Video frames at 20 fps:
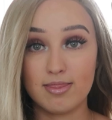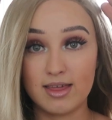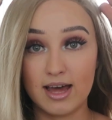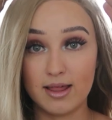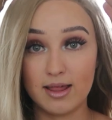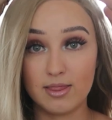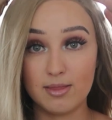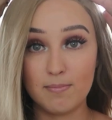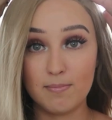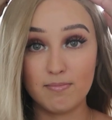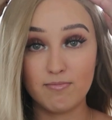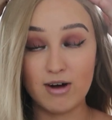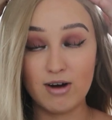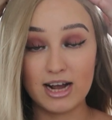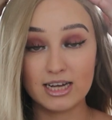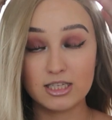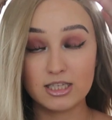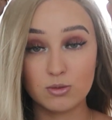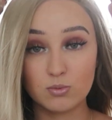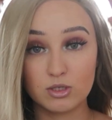and then the
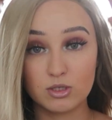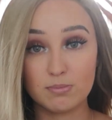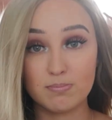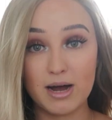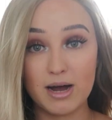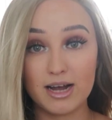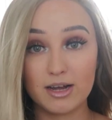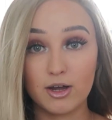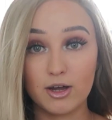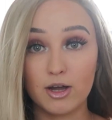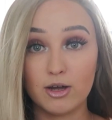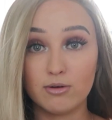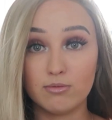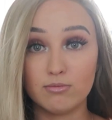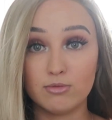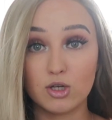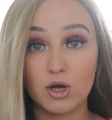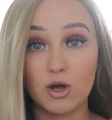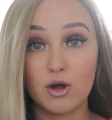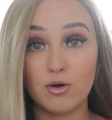rest was back
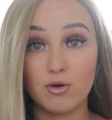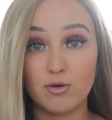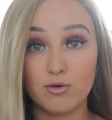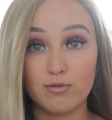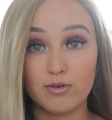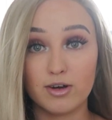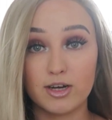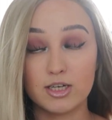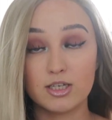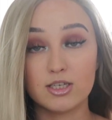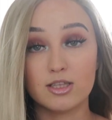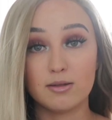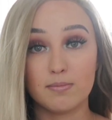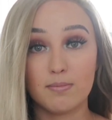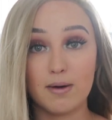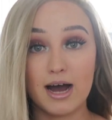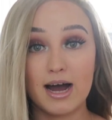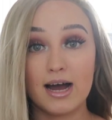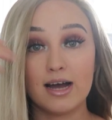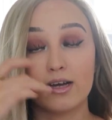combed over to the
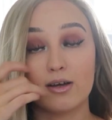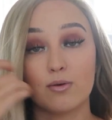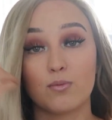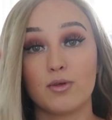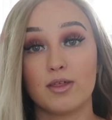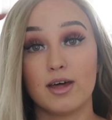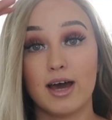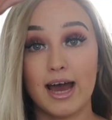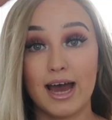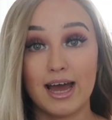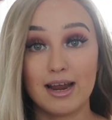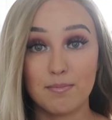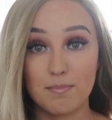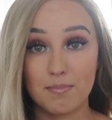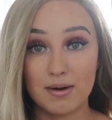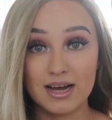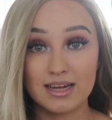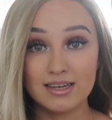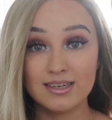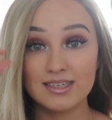back with a
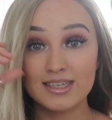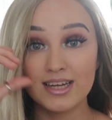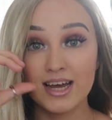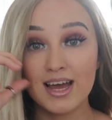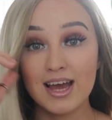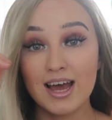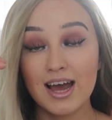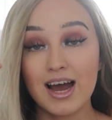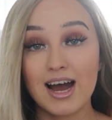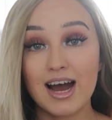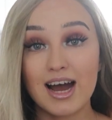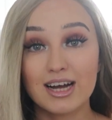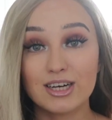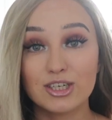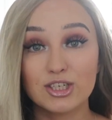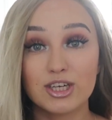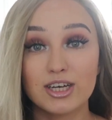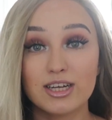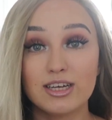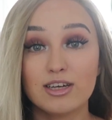headband
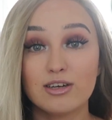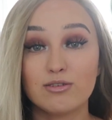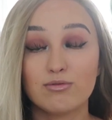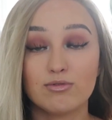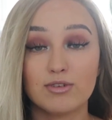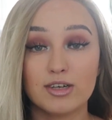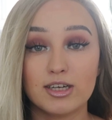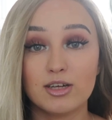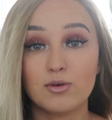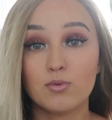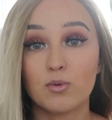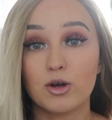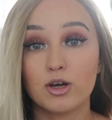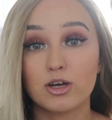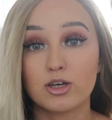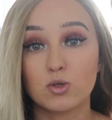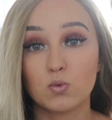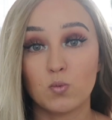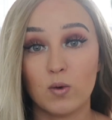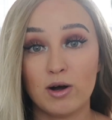actually really
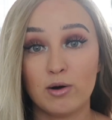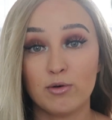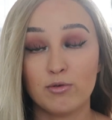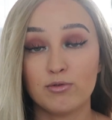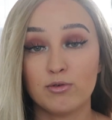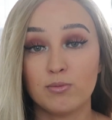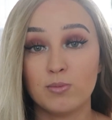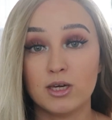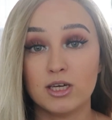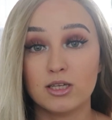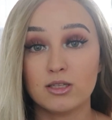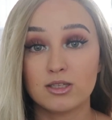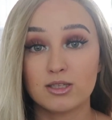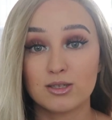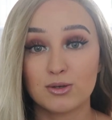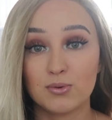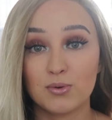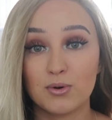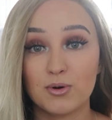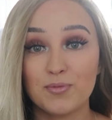worked well for me in
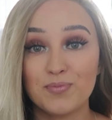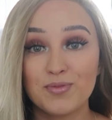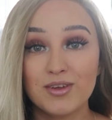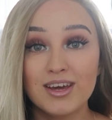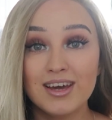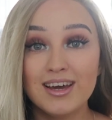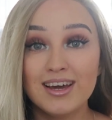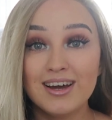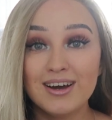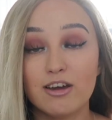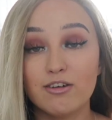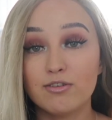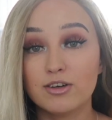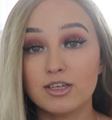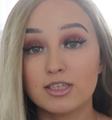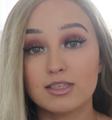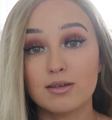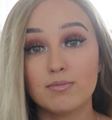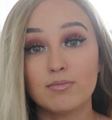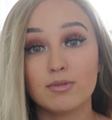school. If
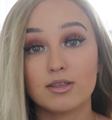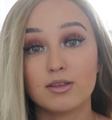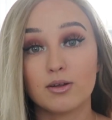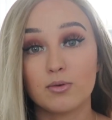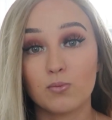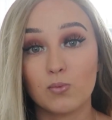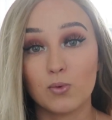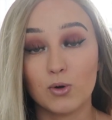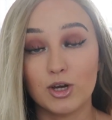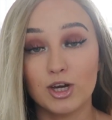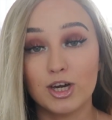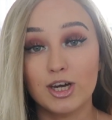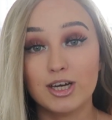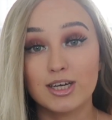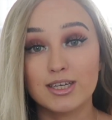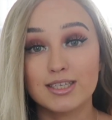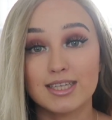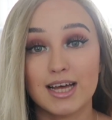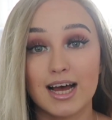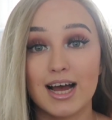it's something that
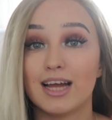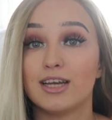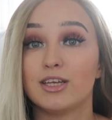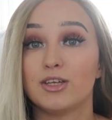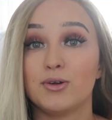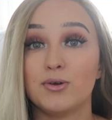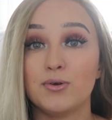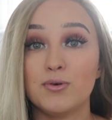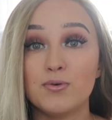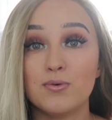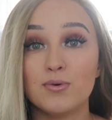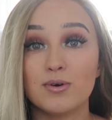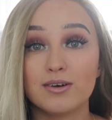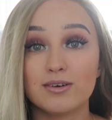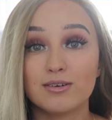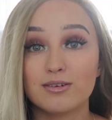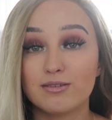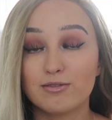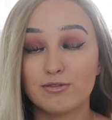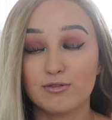works and you
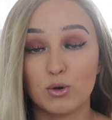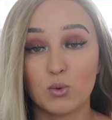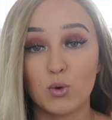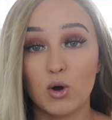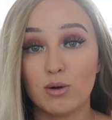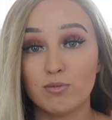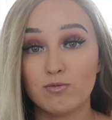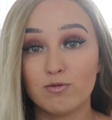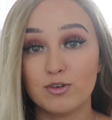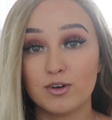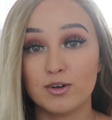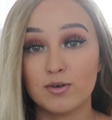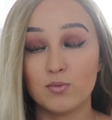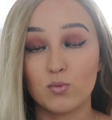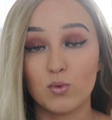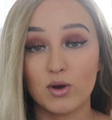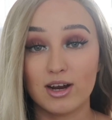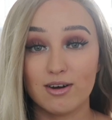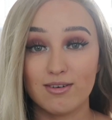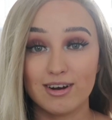feel
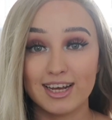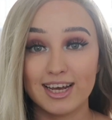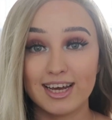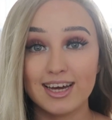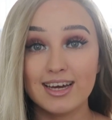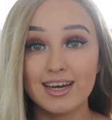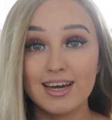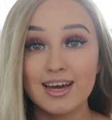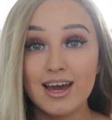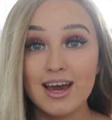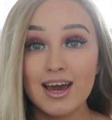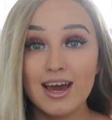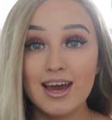confident wearing it,